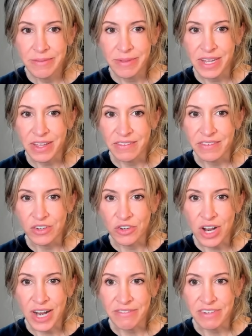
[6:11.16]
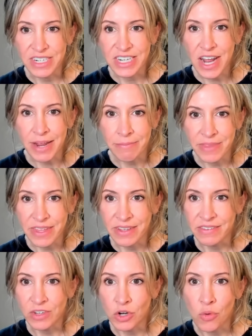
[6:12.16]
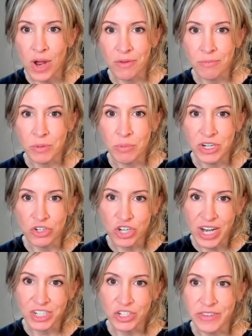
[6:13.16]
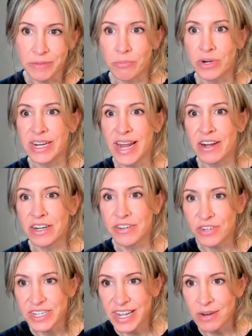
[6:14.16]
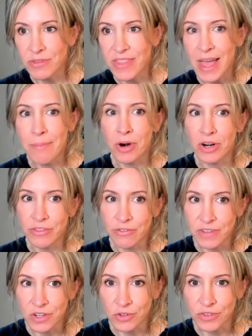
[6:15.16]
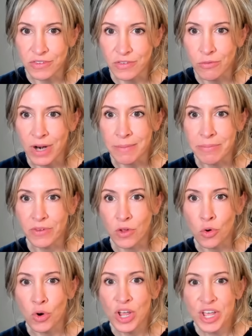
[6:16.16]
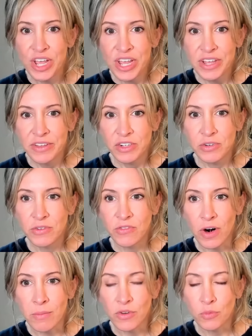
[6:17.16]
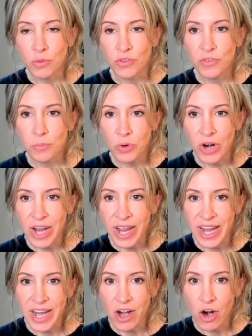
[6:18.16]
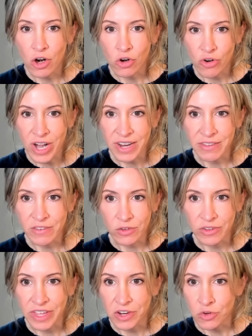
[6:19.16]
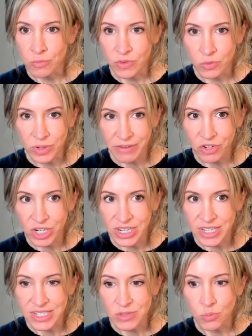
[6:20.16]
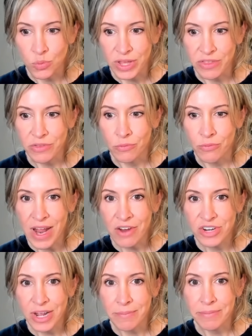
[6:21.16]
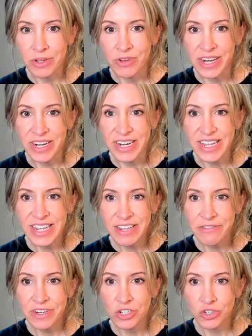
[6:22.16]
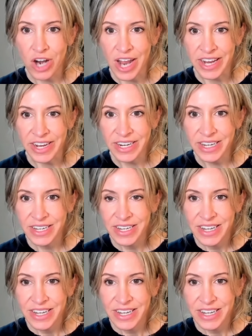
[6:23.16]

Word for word: because you're not having to time things and go out and you bring your tractor and then bring it out a different day when that part of the field is ripe. So farmers will spray our grains or legumes or whatever it is with Roundup. You get an even drying,